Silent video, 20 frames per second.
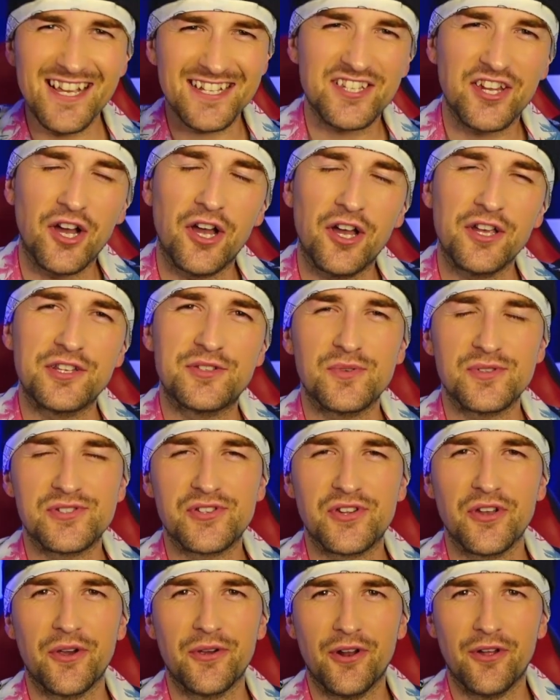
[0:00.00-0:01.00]
Yes, guys,
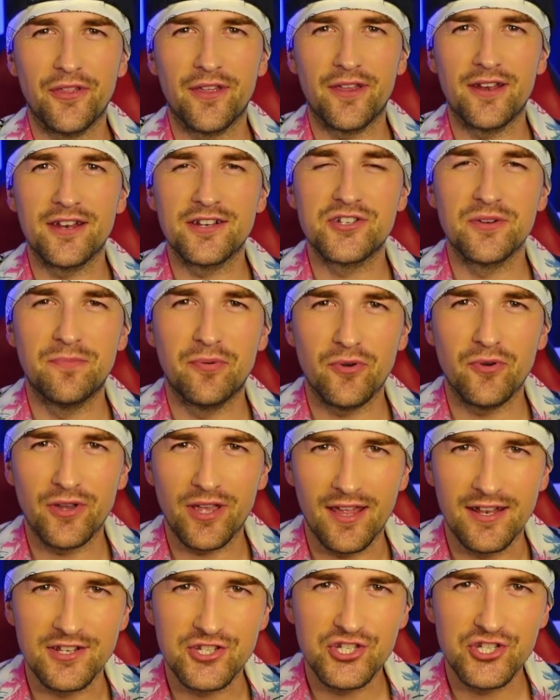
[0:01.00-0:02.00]
what's going on then? It's your boy
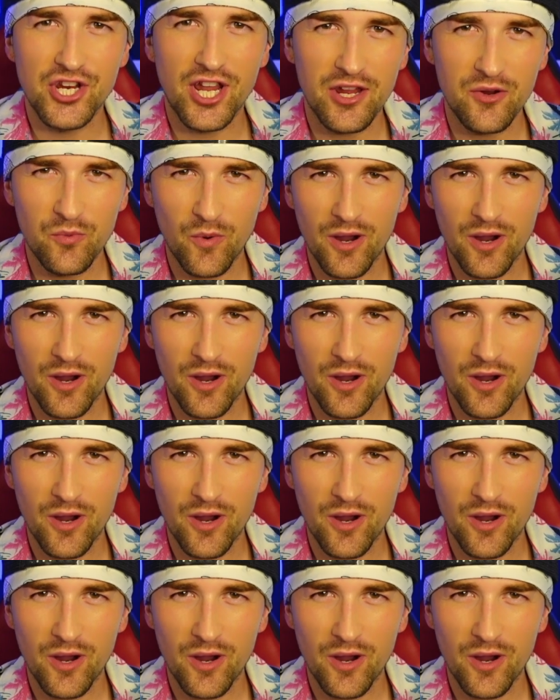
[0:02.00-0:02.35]
NJ.